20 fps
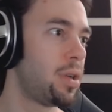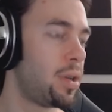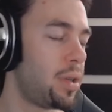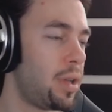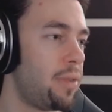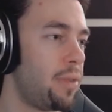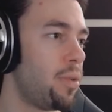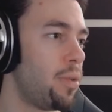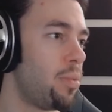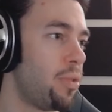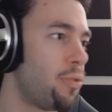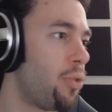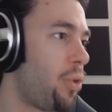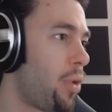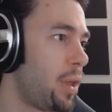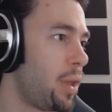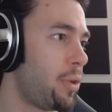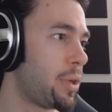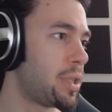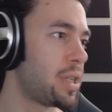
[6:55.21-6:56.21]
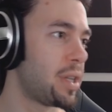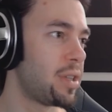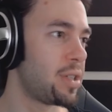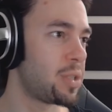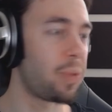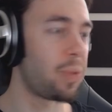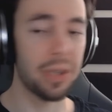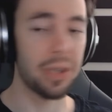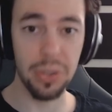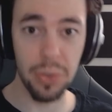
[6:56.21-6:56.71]
even before I looked at this,
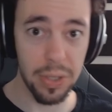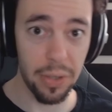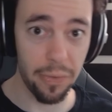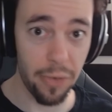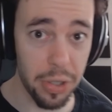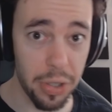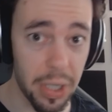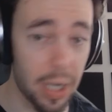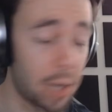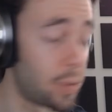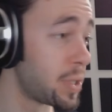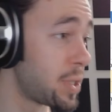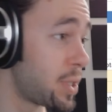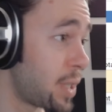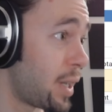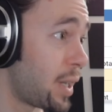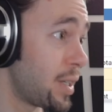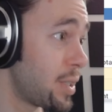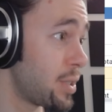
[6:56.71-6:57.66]
but this was the version I was sent,